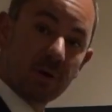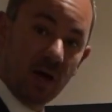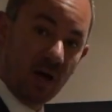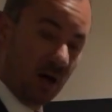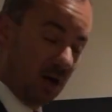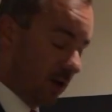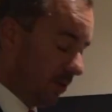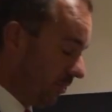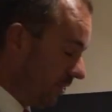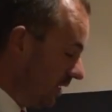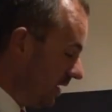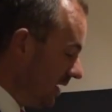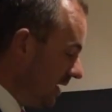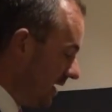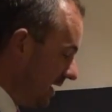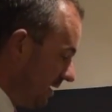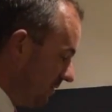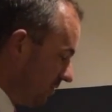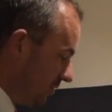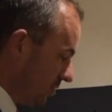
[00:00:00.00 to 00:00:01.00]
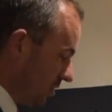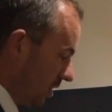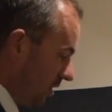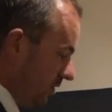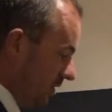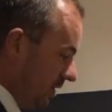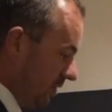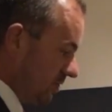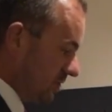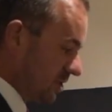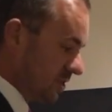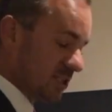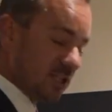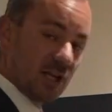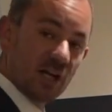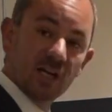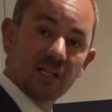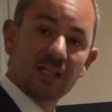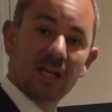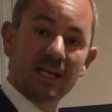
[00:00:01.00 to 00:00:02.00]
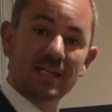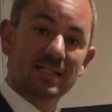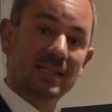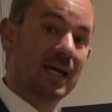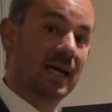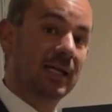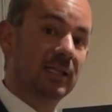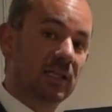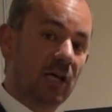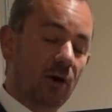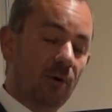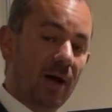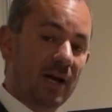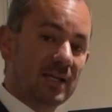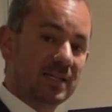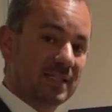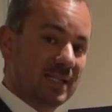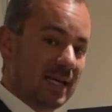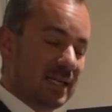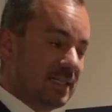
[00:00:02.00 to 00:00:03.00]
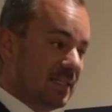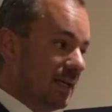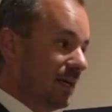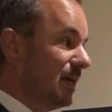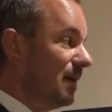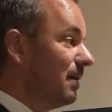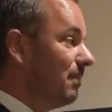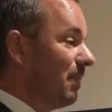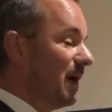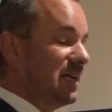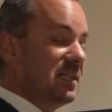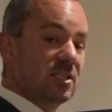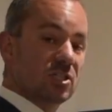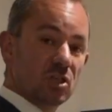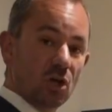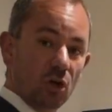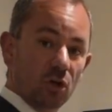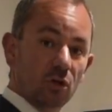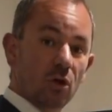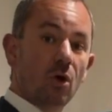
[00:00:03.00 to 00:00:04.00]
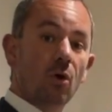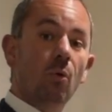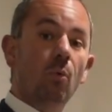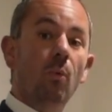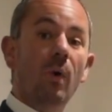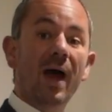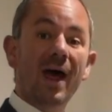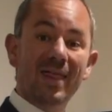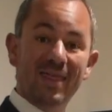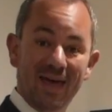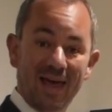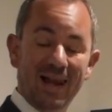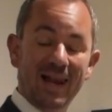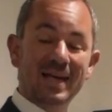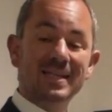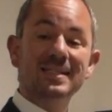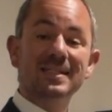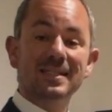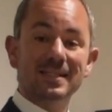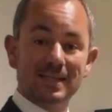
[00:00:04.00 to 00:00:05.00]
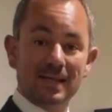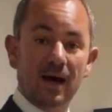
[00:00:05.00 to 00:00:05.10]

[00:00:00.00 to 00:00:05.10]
path, even though there is a sign there saying no access, based on where their lessons